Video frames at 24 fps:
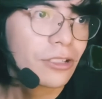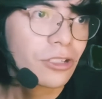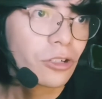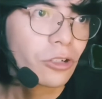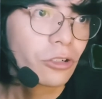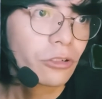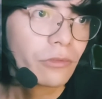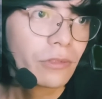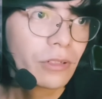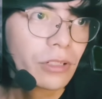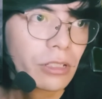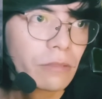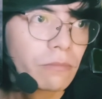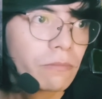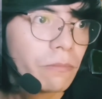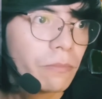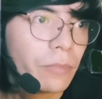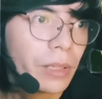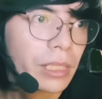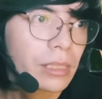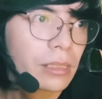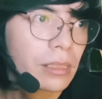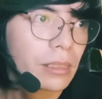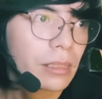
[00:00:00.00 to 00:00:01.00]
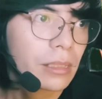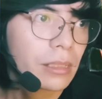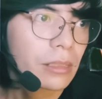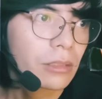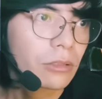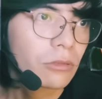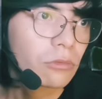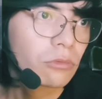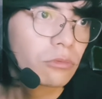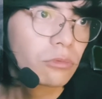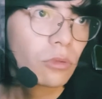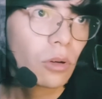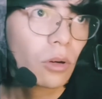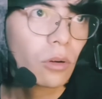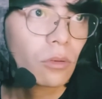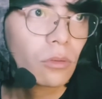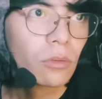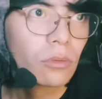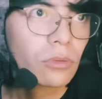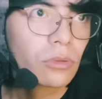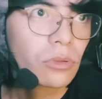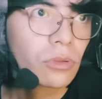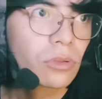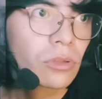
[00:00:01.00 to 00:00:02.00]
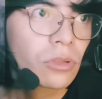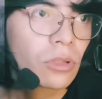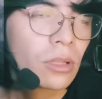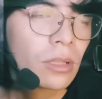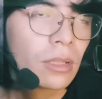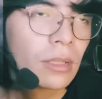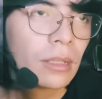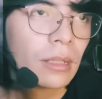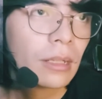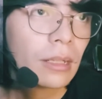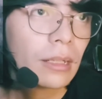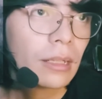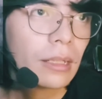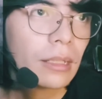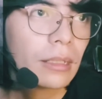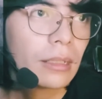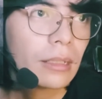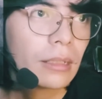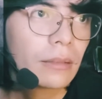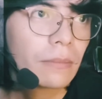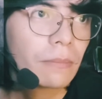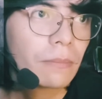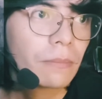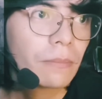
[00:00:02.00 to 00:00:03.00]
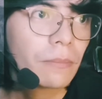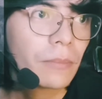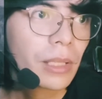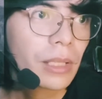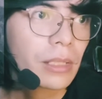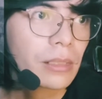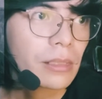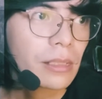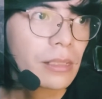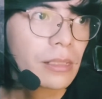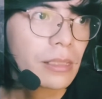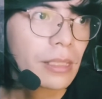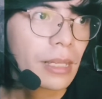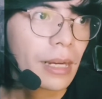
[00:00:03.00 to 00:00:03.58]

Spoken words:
service business grows because it's